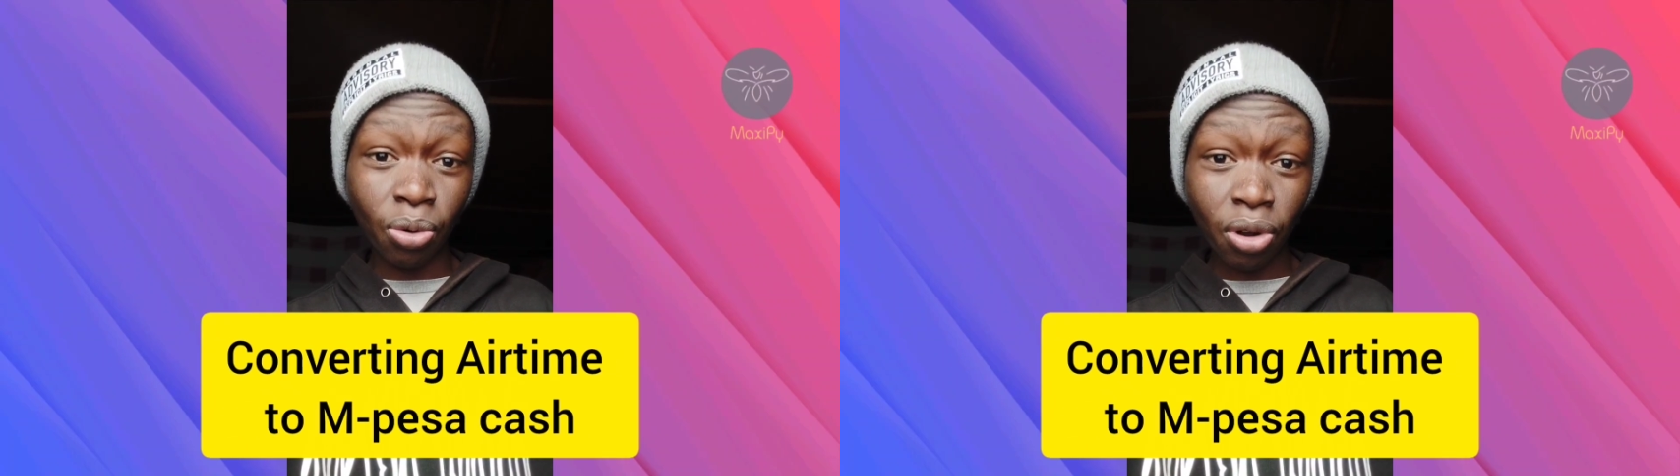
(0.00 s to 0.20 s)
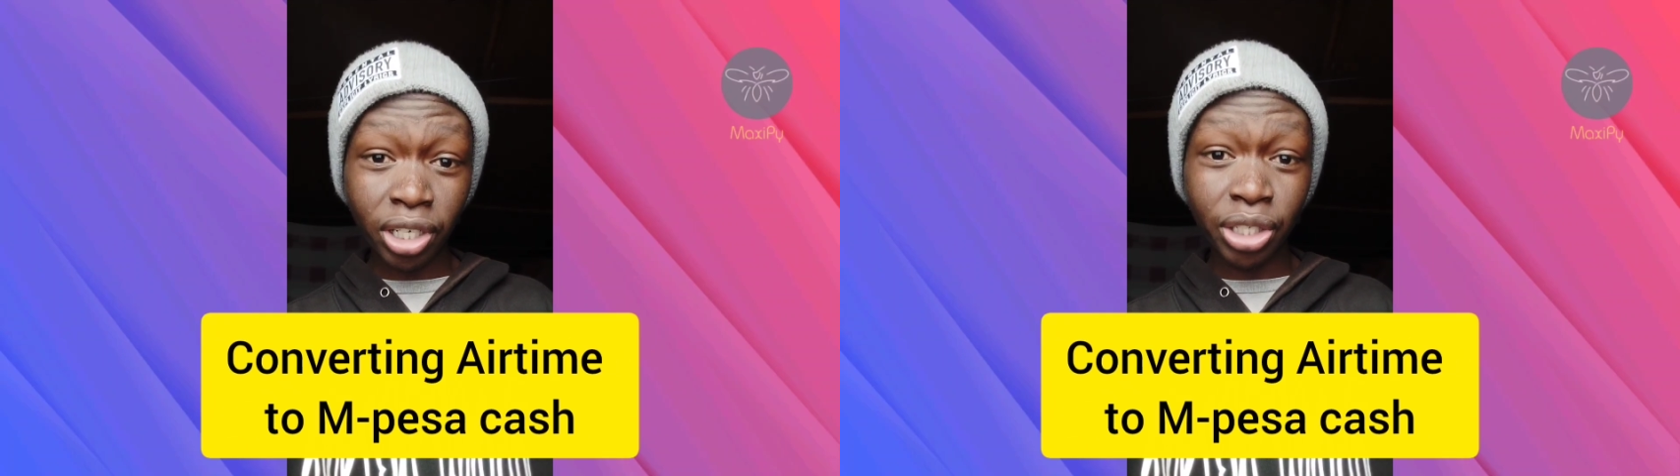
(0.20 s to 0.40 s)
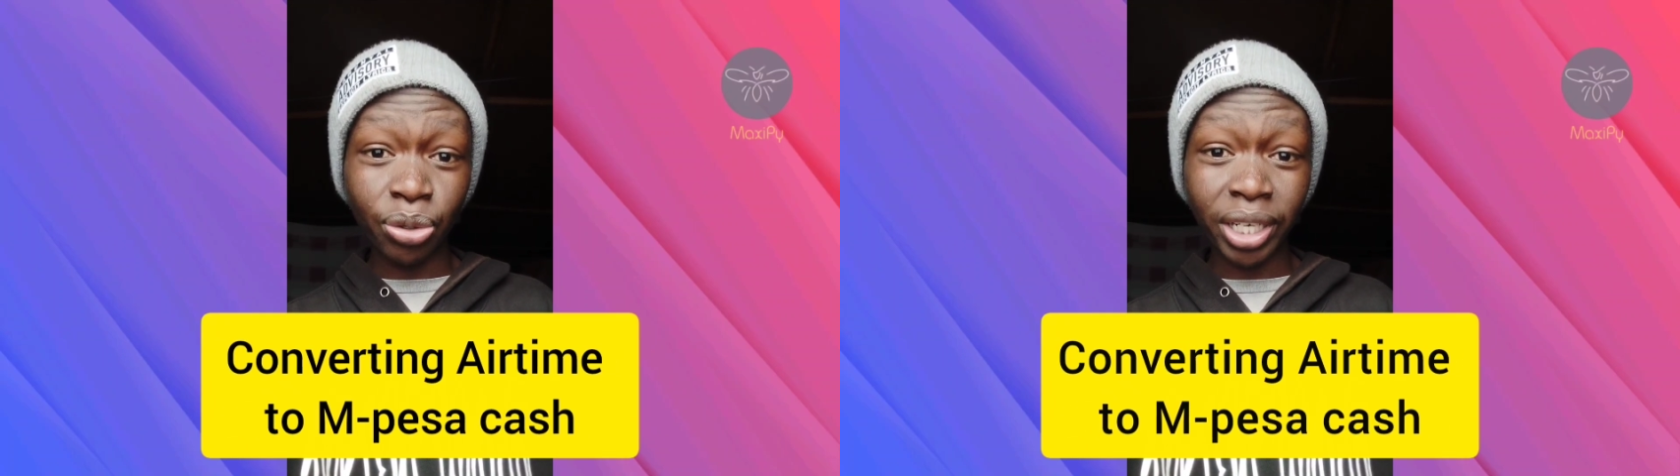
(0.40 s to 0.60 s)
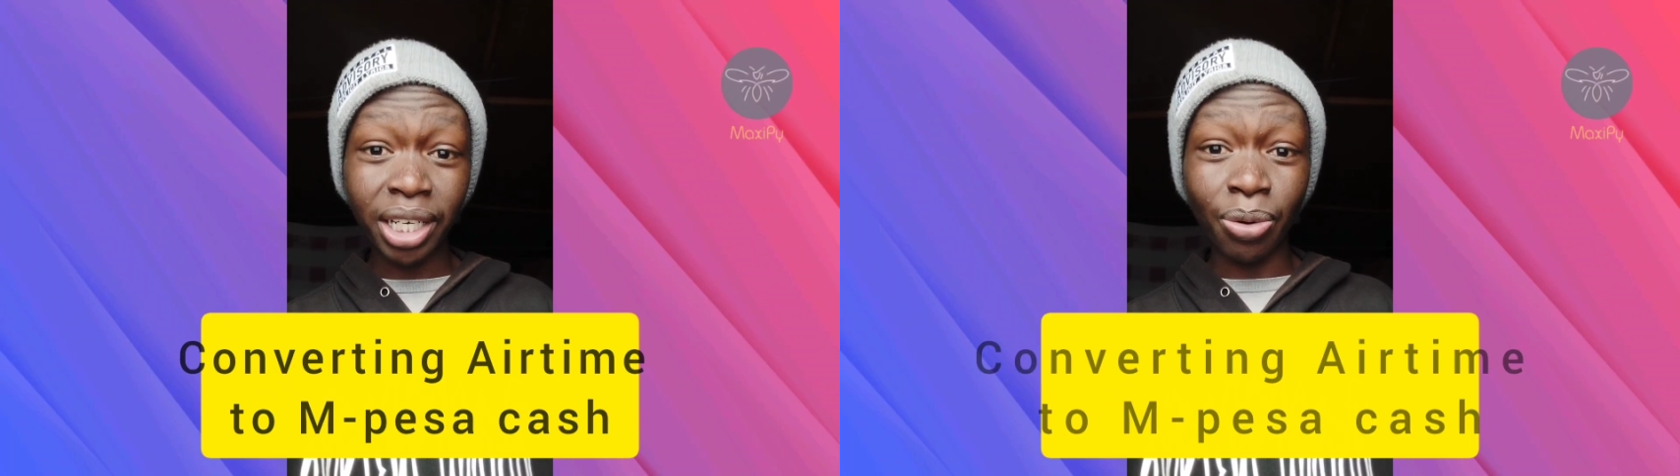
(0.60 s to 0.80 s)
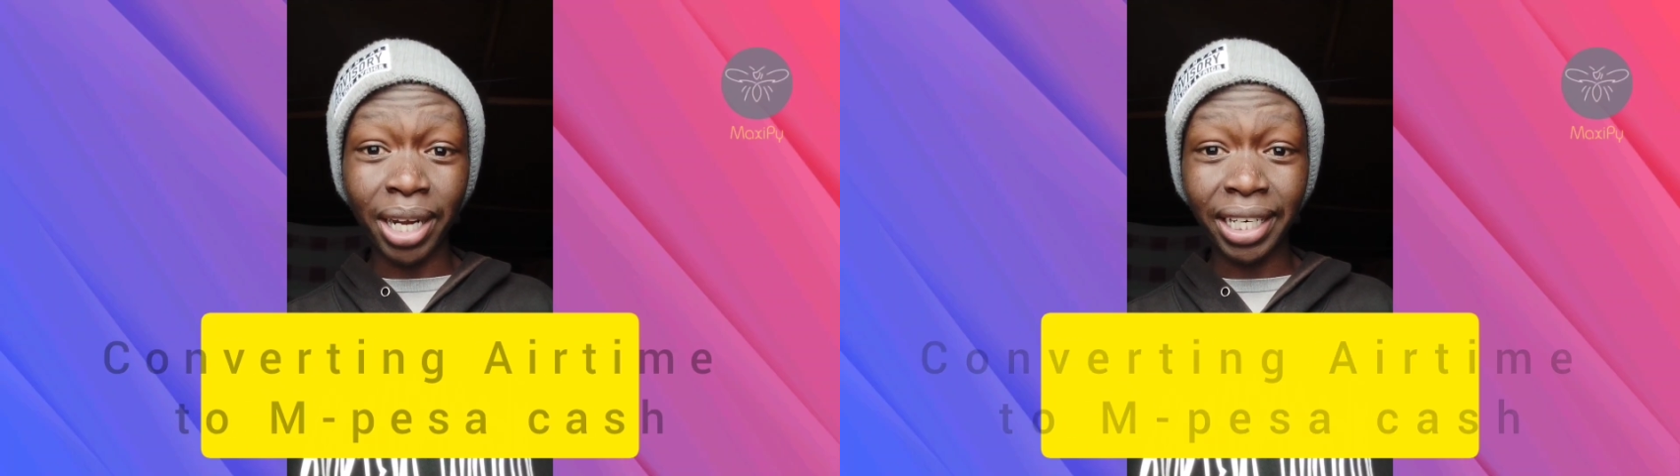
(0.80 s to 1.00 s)
what you
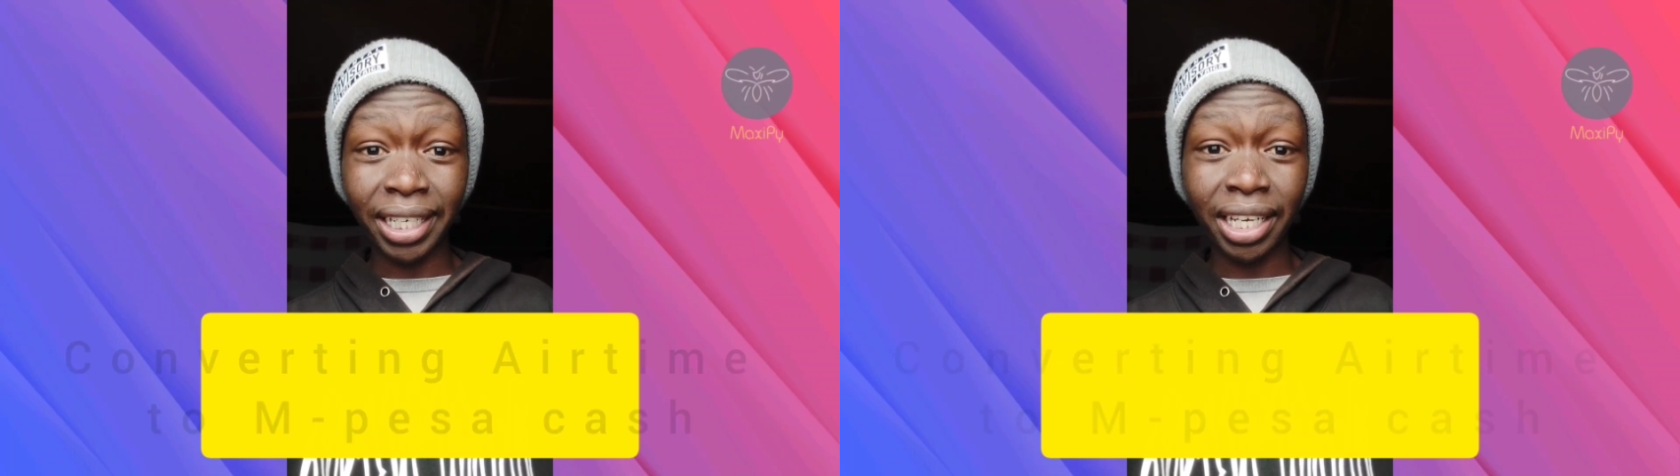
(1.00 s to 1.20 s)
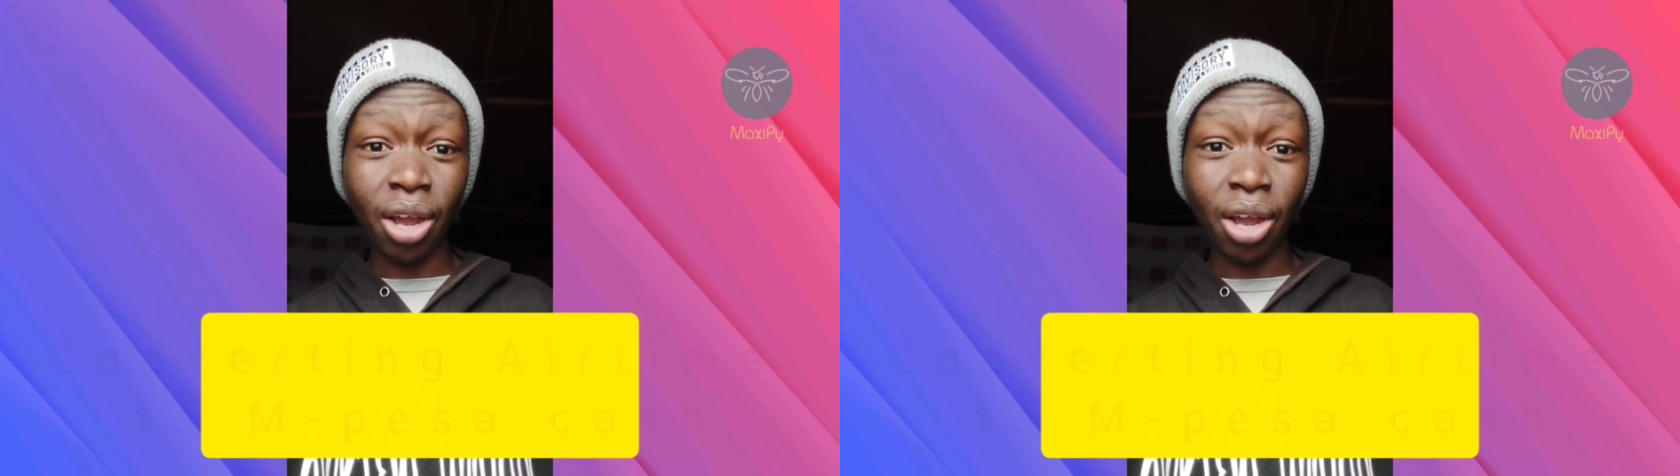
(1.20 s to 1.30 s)
really wanted